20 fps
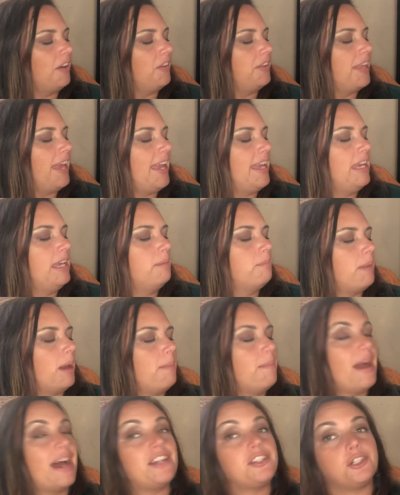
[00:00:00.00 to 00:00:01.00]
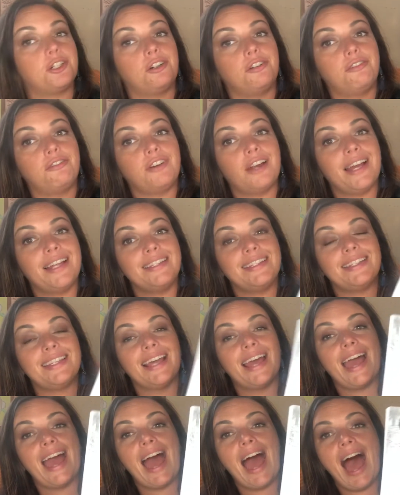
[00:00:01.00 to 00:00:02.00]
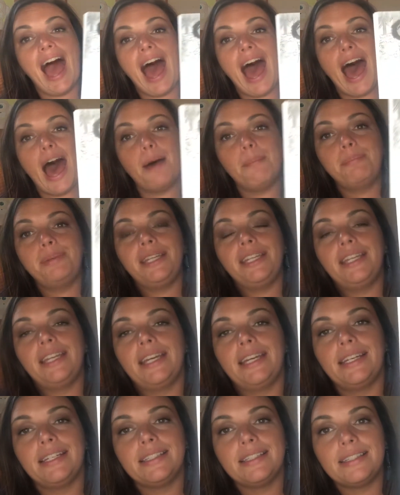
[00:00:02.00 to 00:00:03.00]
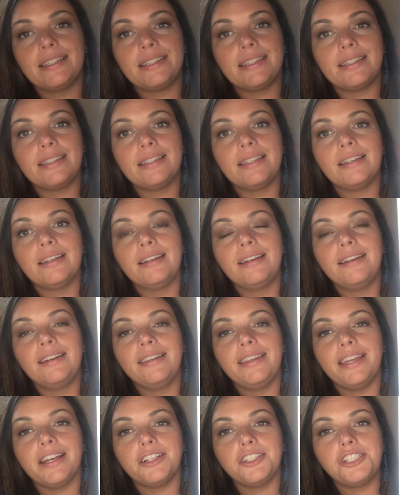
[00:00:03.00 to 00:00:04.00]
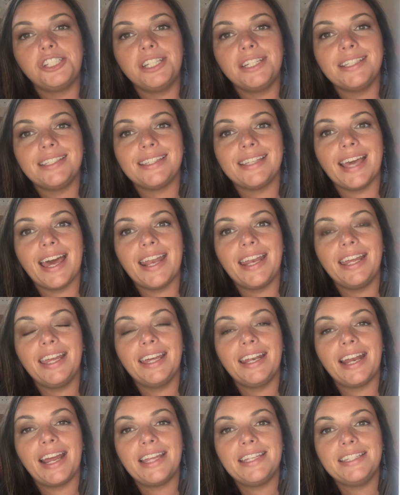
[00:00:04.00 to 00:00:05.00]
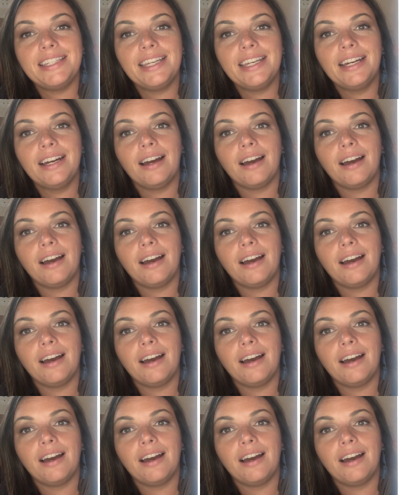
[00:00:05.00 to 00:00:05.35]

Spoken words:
they eat my magical friend's happiness. There she is getting an idea.